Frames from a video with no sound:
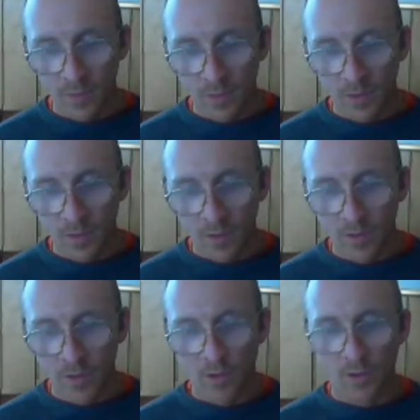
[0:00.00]
you say
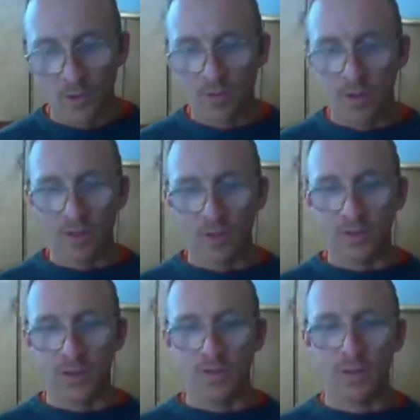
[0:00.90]
you
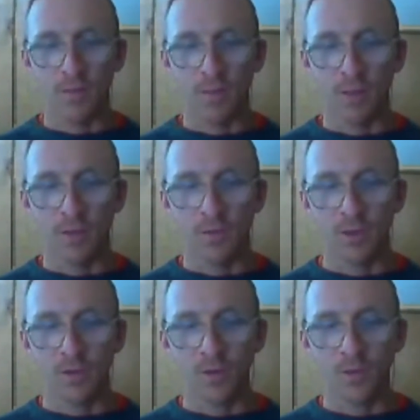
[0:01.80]
started developing it when you
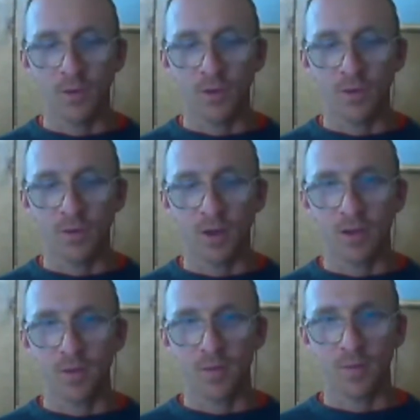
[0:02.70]
were a Buddhist monk
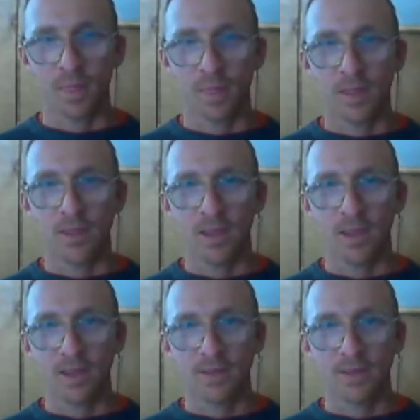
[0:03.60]
in the 80s.